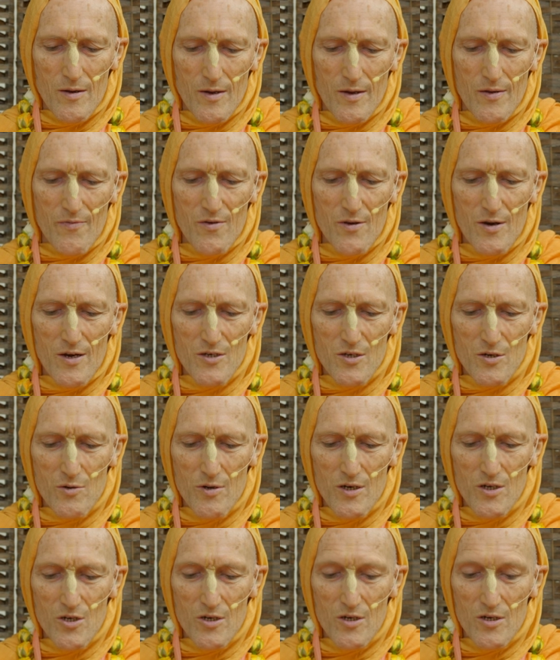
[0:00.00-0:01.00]
if you ask
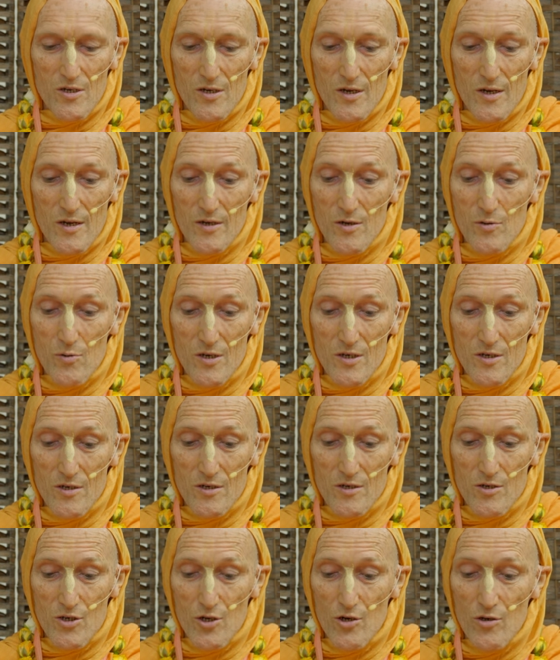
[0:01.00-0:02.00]
questions like,
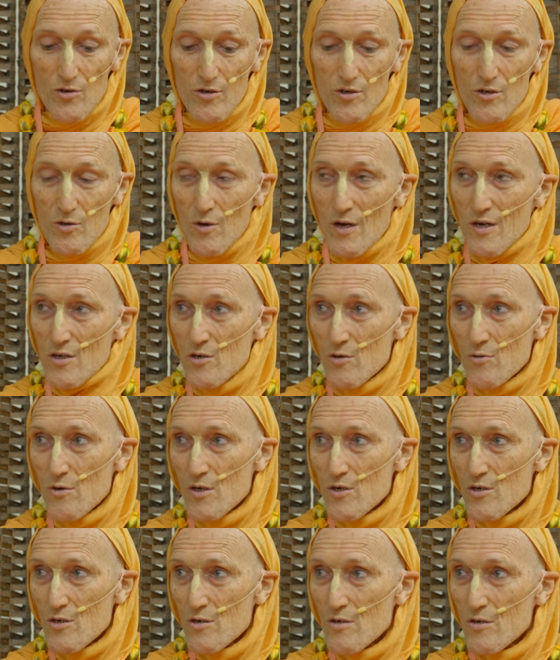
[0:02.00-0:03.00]
and children do ask
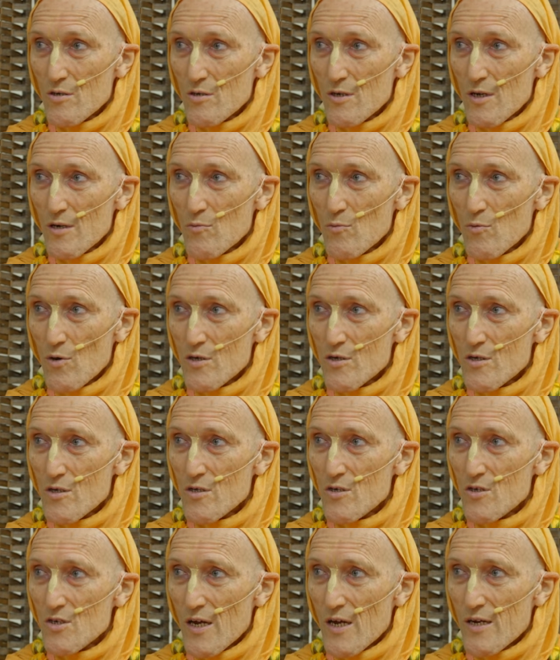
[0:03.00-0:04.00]
questions, and what's
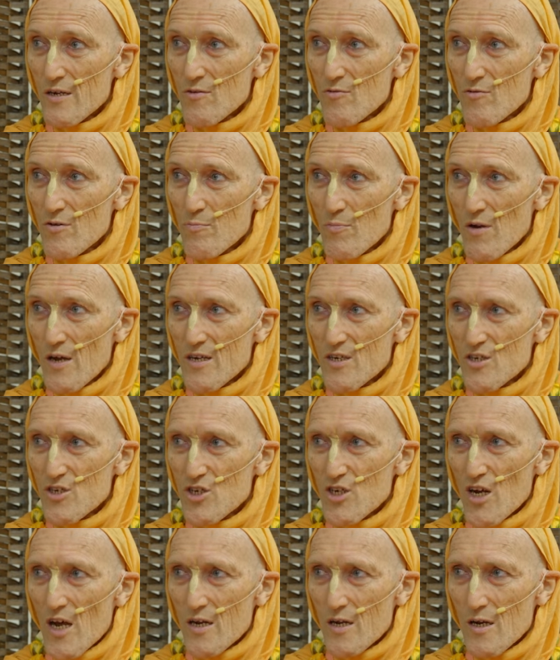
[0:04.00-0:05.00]
the standard reply?
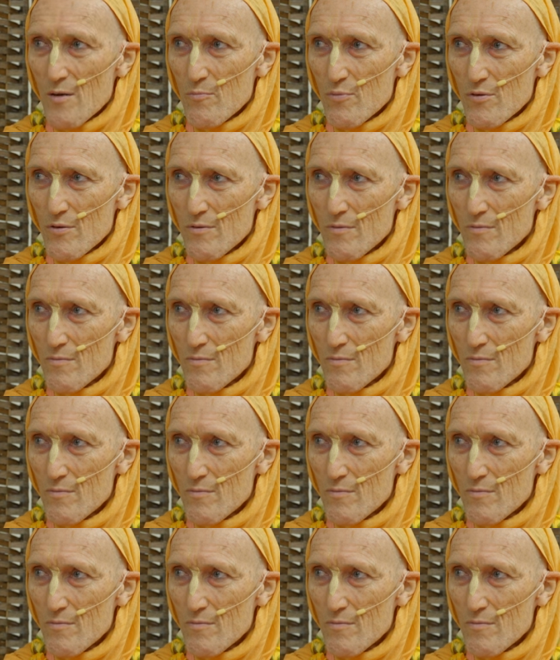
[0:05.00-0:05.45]
Shut up.